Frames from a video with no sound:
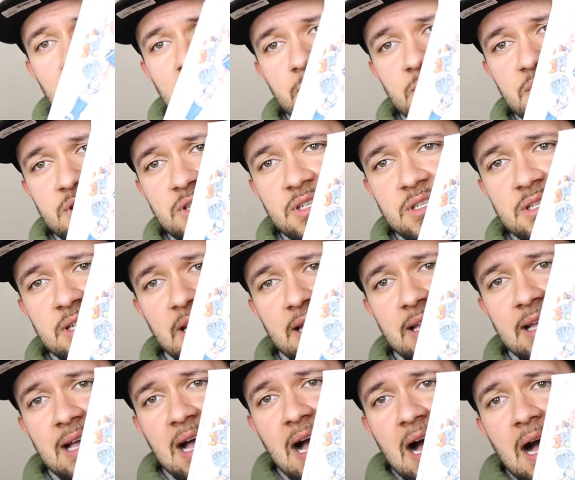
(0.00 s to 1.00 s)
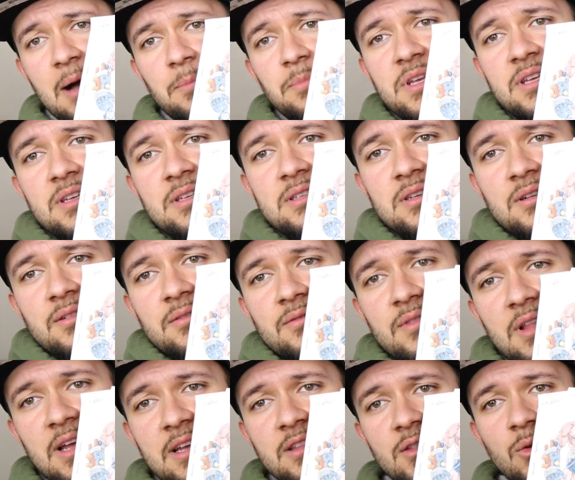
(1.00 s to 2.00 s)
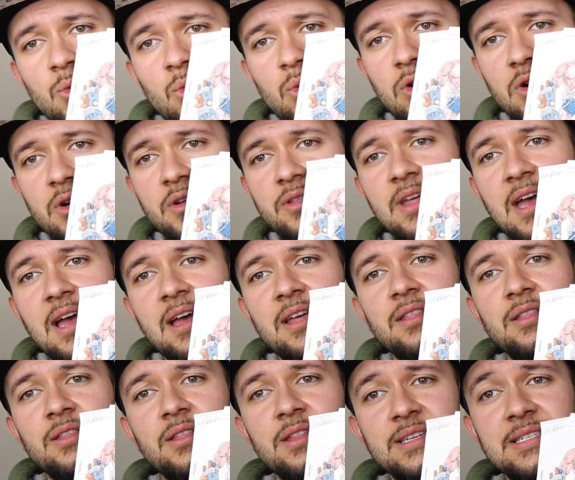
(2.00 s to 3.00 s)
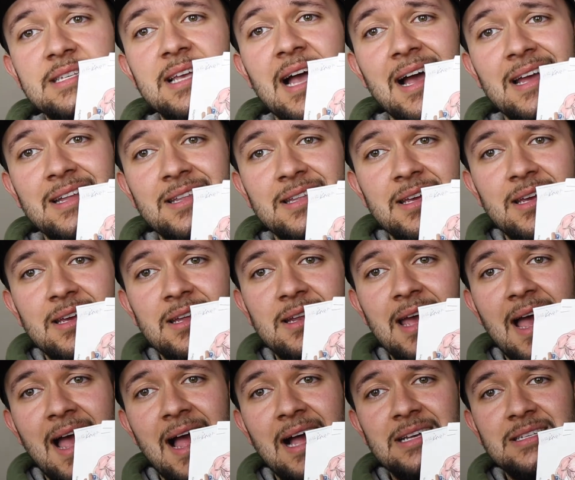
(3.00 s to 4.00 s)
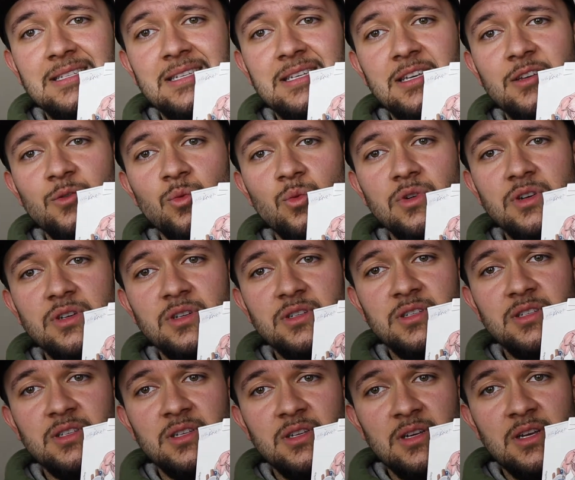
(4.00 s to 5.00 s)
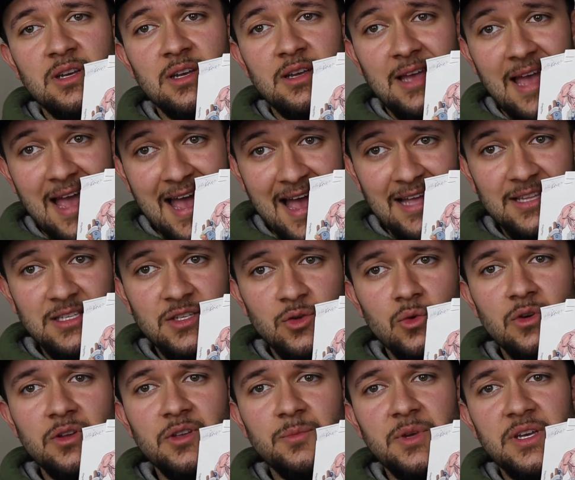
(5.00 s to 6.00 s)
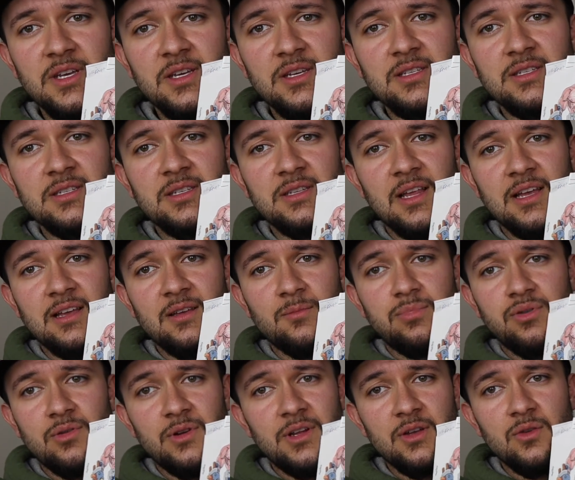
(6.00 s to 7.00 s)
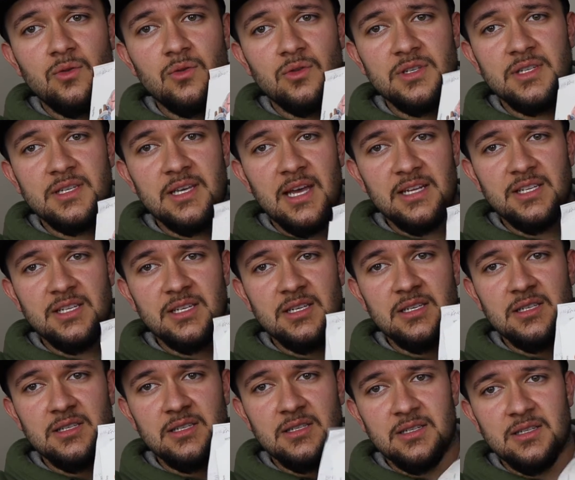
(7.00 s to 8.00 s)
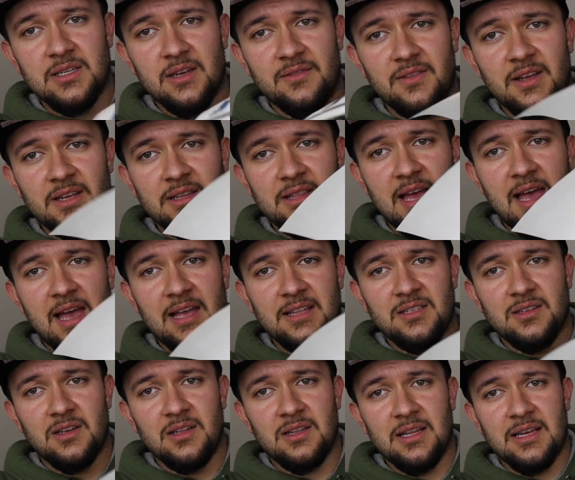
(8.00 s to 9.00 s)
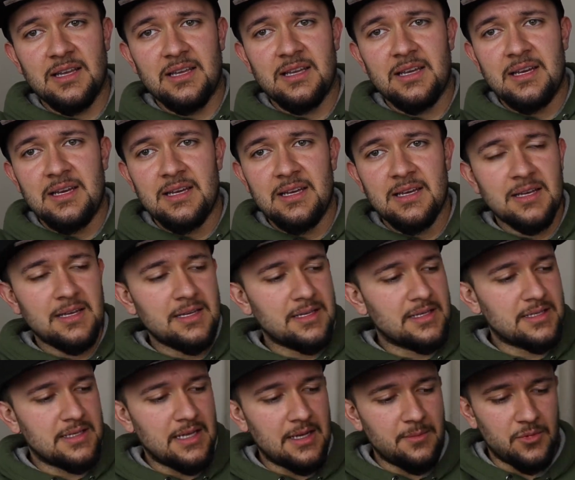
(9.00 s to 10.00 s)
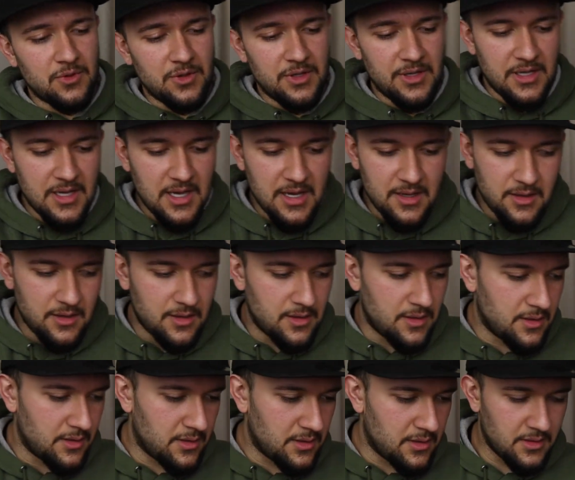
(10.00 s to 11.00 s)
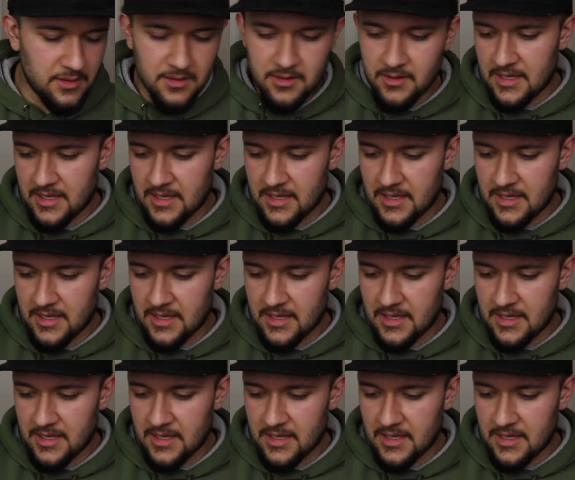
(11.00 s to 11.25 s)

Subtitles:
It's just like copies of like the work that this guy did as he was at Toy Biz, like pretty cool sketches and stuff like that. It's all like stapled together.